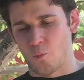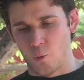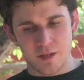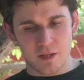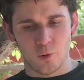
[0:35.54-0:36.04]

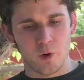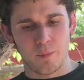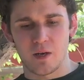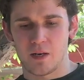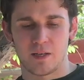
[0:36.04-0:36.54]
with
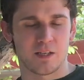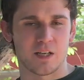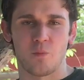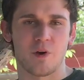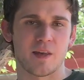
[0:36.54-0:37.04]
equipment and
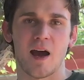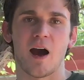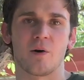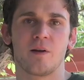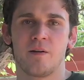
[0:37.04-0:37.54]
some
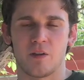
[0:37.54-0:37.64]
without